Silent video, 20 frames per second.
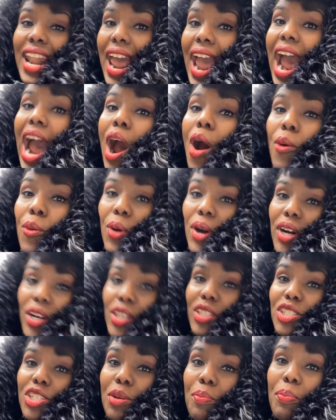hour
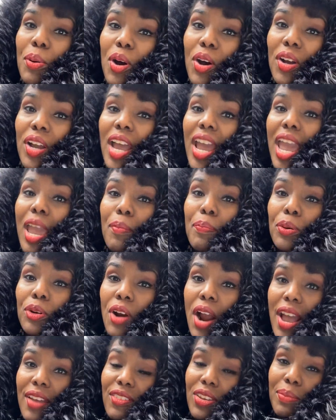to book a
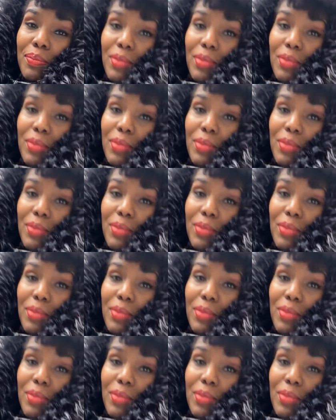private